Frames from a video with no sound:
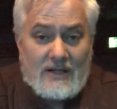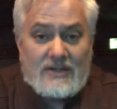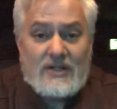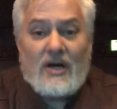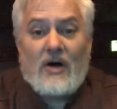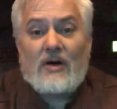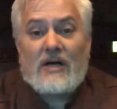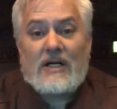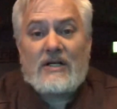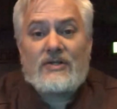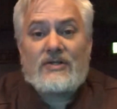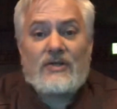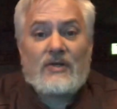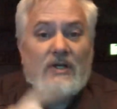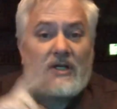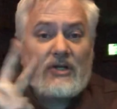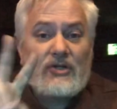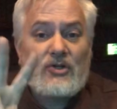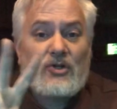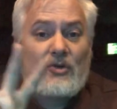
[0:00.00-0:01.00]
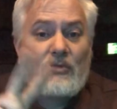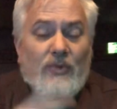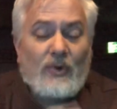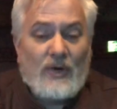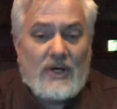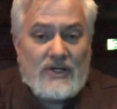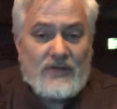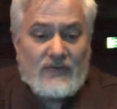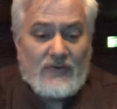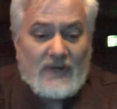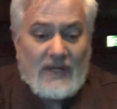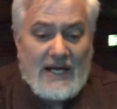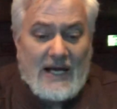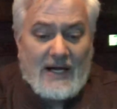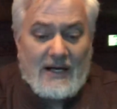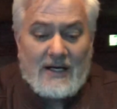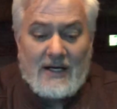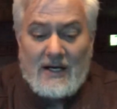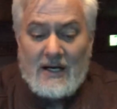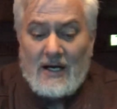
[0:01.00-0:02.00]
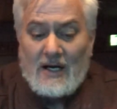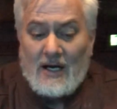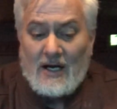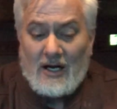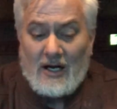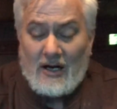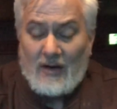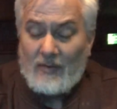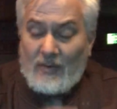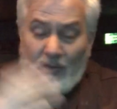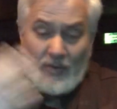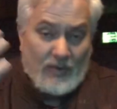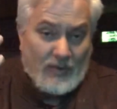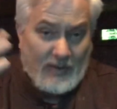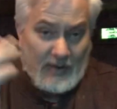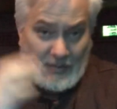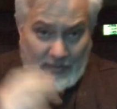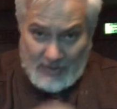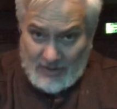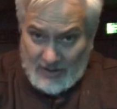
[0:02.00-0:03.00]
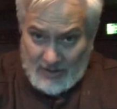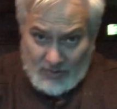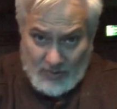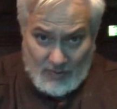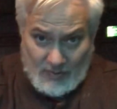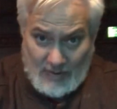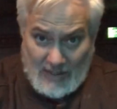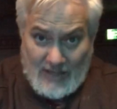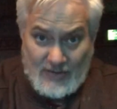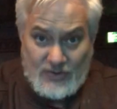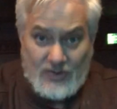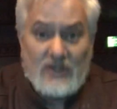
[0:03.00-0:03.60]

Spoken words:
targets, so you get 2 points for that. And with it being 3 rounds,